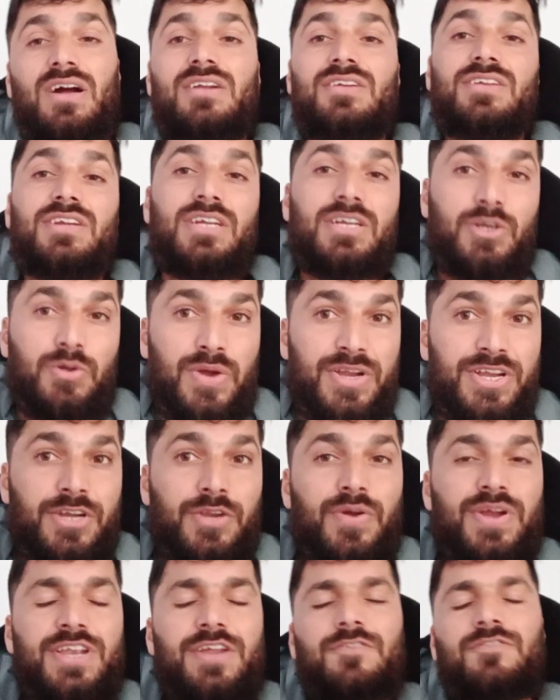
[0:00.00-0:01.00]
country
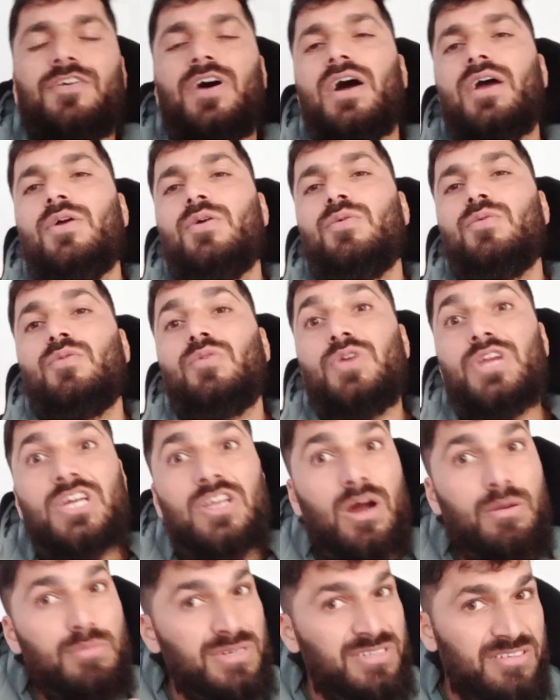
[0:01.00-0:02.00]
2025,
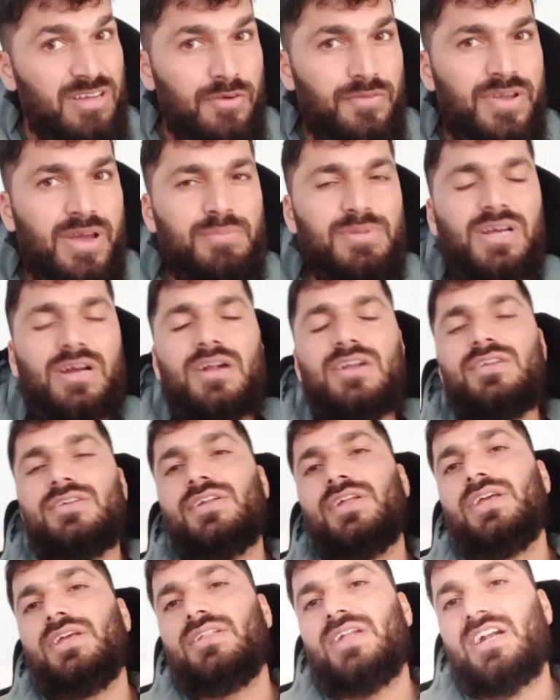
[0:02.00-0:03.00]
economic survey of the
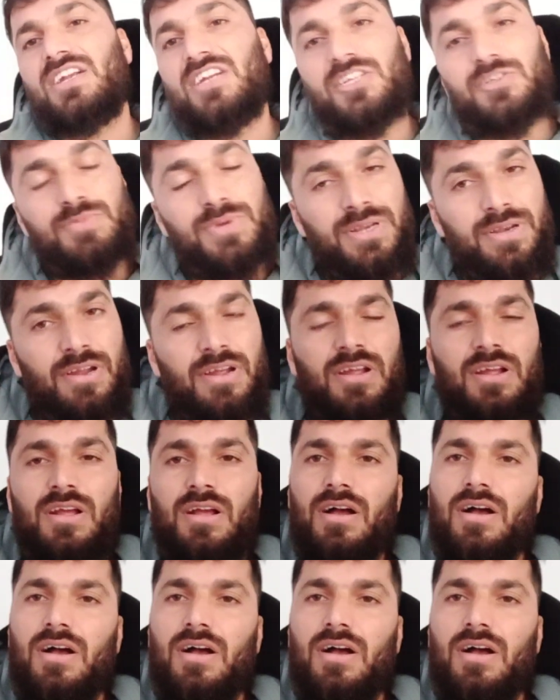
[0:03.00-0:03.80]
country that has been